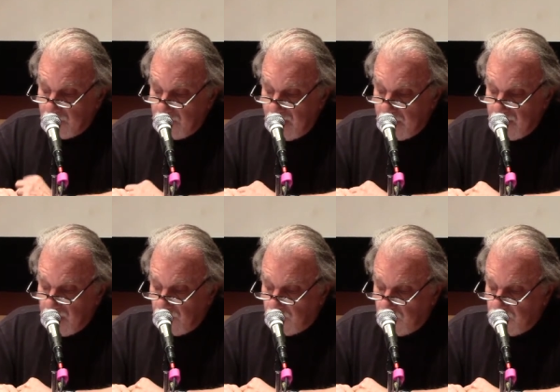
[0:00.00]
maybe
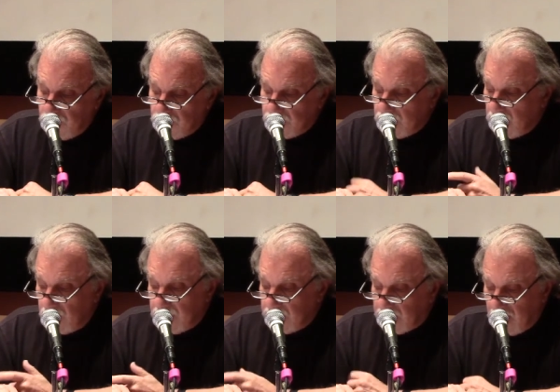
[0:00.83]
a few years ago
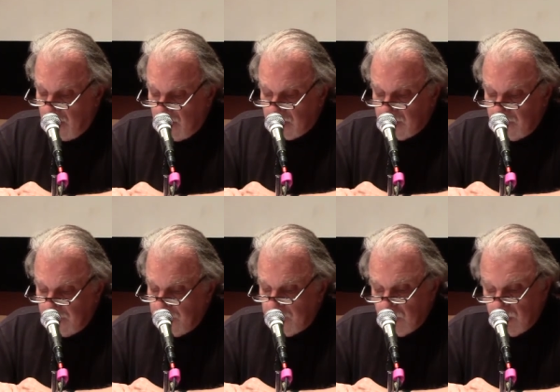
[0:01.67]
this character
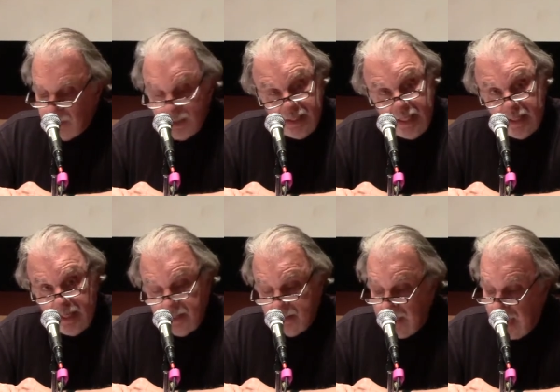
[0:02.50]
was a
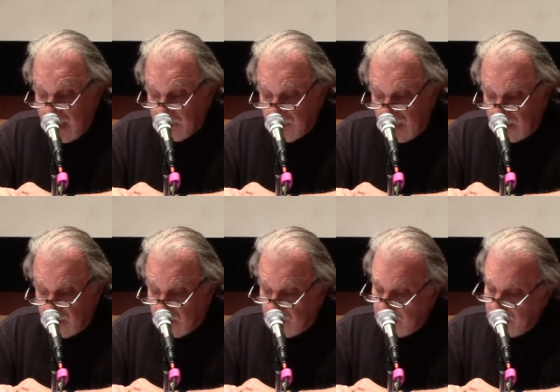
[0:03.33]
dead-end
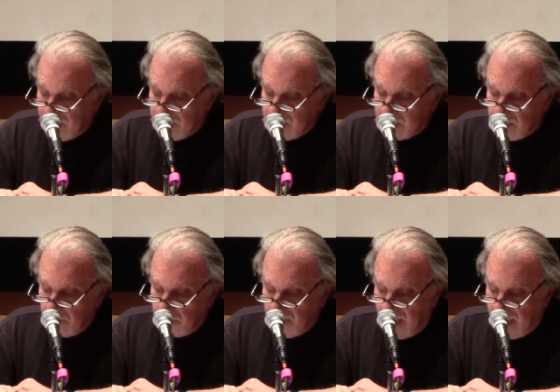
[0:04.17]
gangbanger in
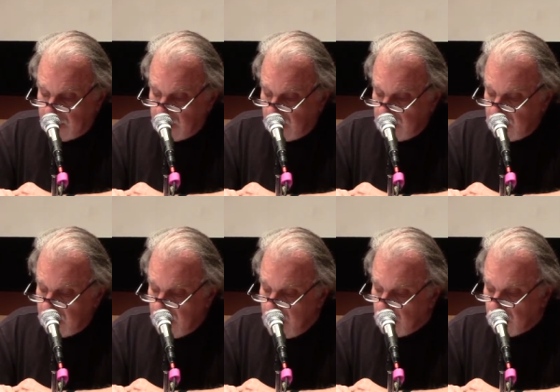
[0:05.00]
some bad
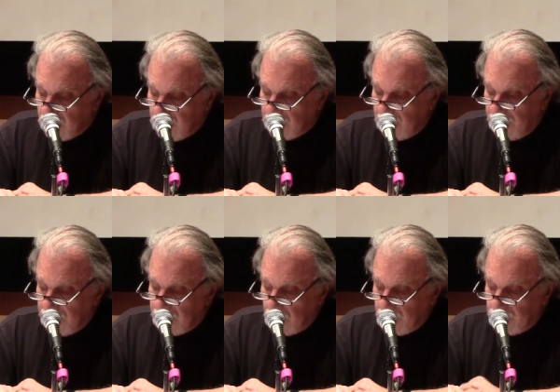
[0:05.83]
London neighborhood
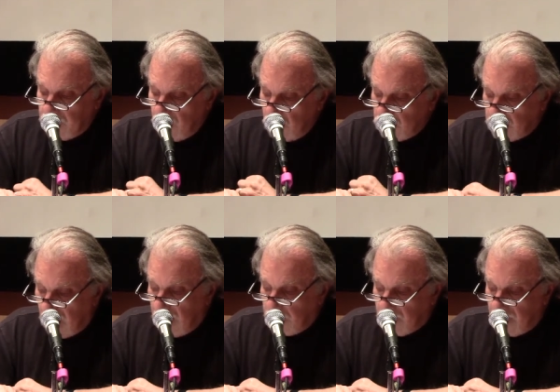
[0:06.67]
with no
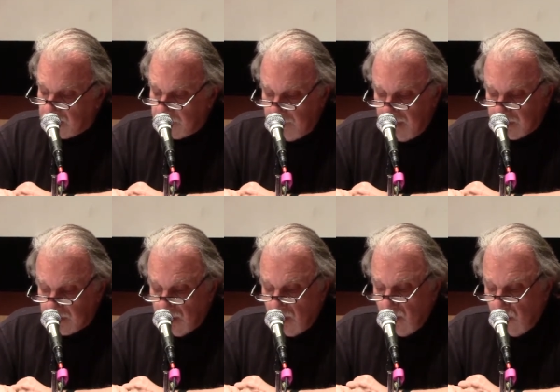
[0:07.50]
job
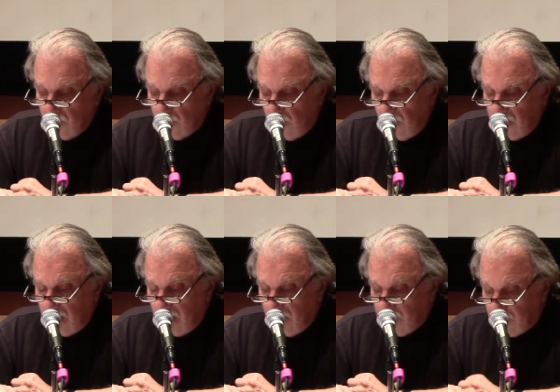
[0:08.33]
prospects, full
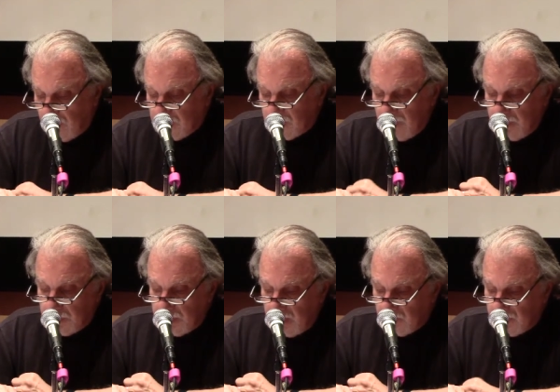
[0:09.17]
of
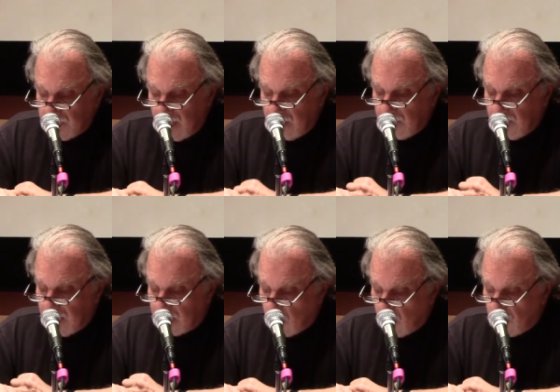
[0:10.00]
frustration and resentment
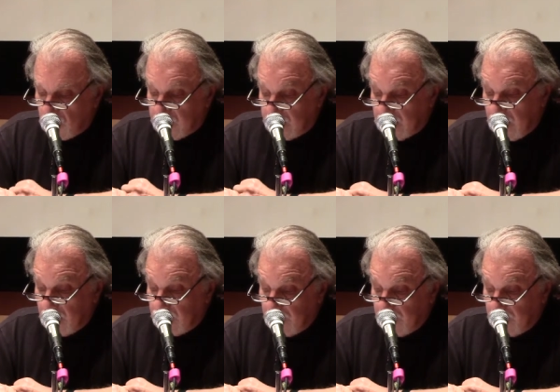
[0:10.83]
at a world that gave